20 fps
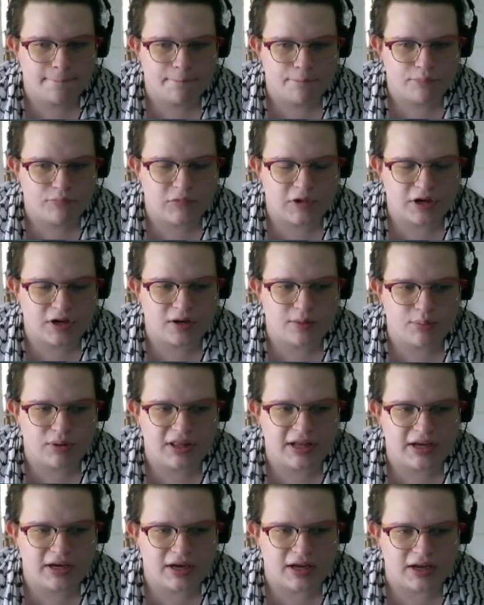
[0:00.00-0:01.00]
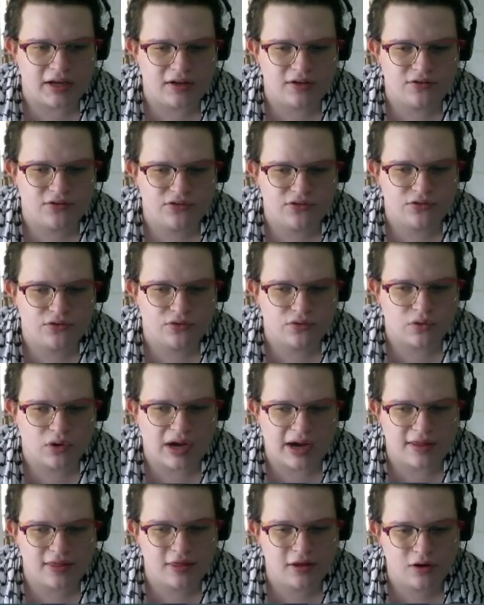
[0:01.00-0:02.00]
They're going to play nice.
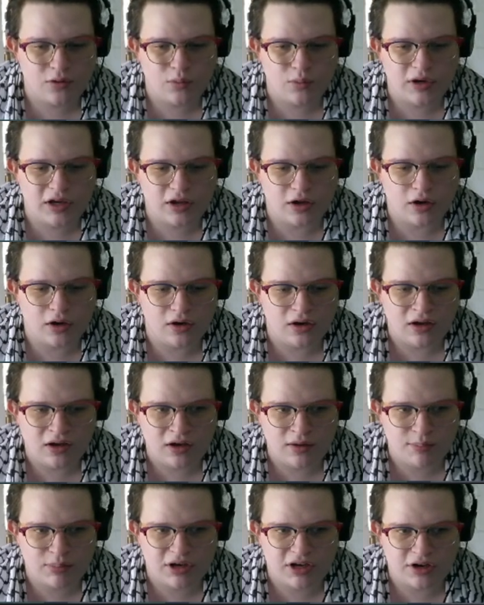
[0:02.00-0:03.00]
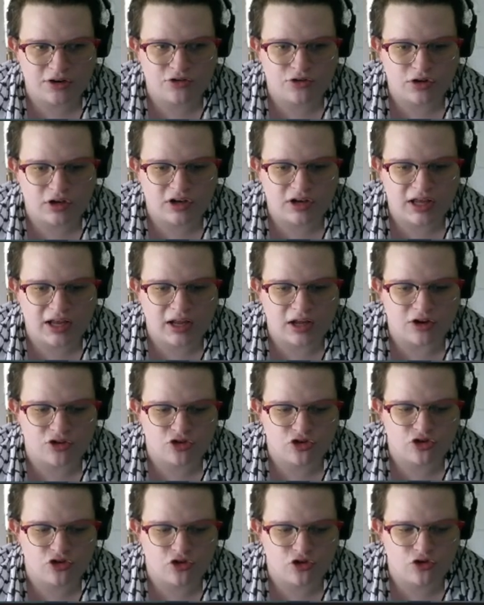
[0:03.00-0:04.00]
I think we could potentially take a
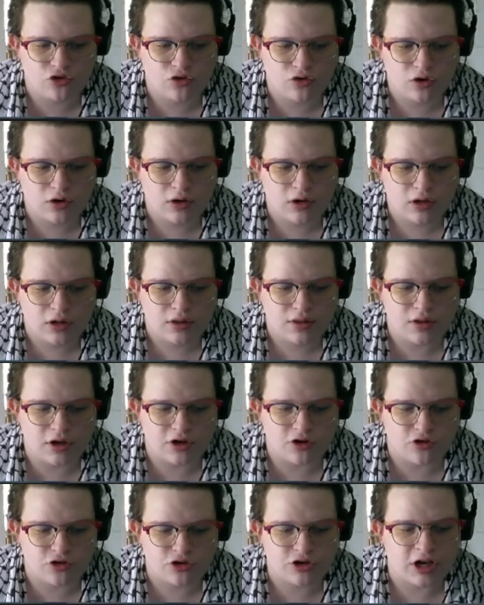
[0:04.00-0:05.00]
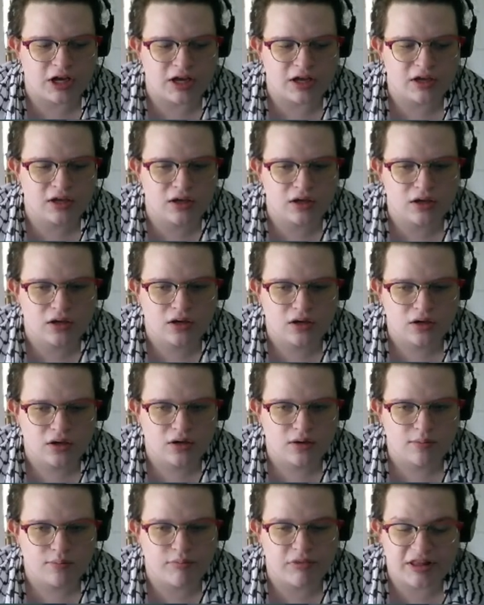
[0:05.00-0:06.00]
Thunder Shock,
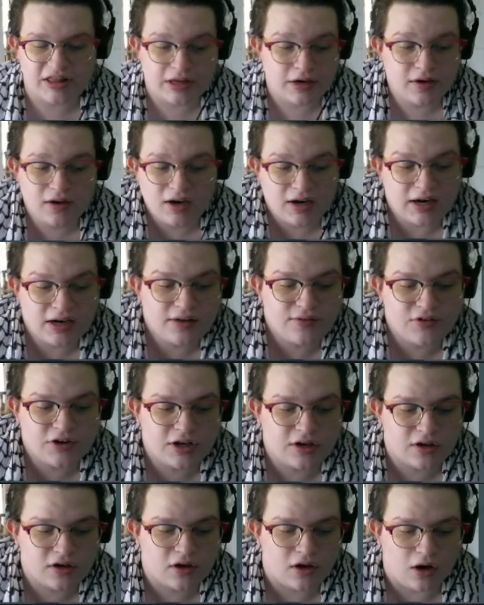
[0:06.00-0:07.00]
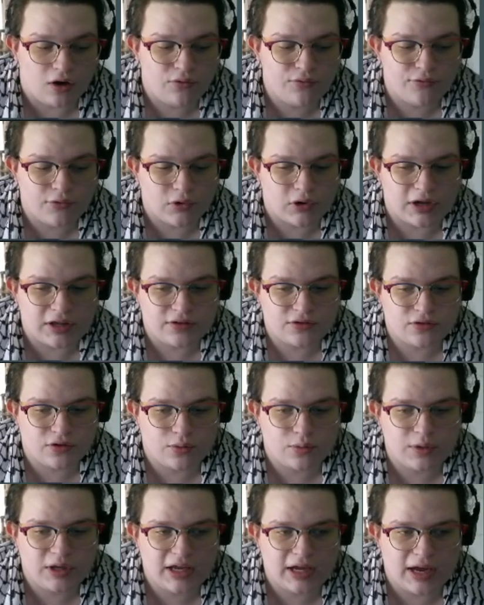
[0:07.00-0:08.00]
but they're not even going to go for it, so
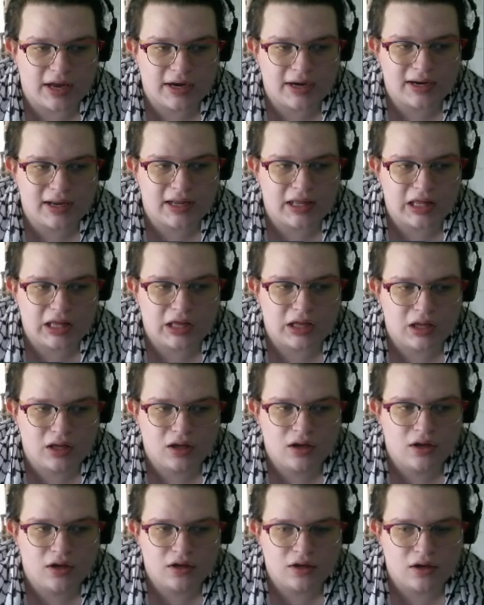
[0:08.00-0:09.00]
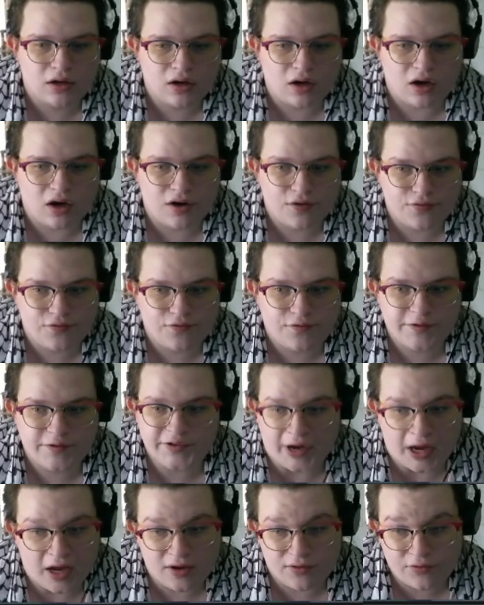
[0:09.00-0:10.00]
we kind of get off
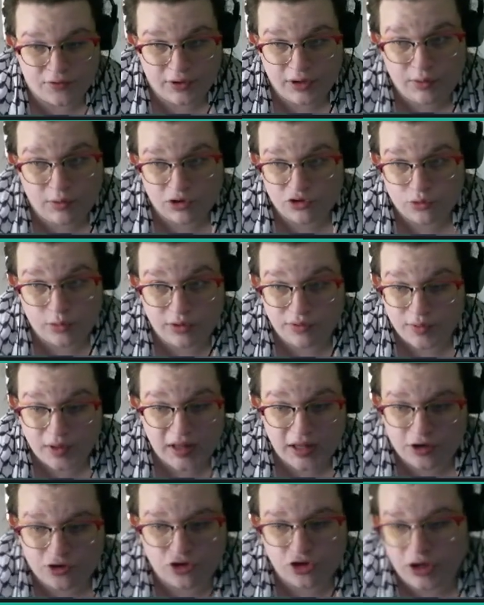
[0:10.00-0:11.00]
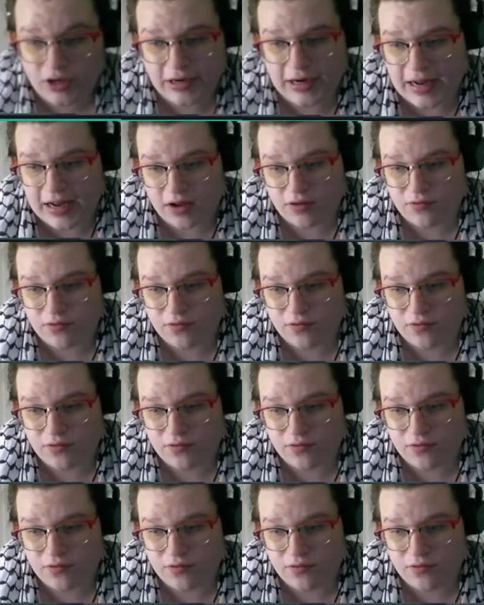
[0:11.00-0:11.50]
scot-free, which we really shouldn't have.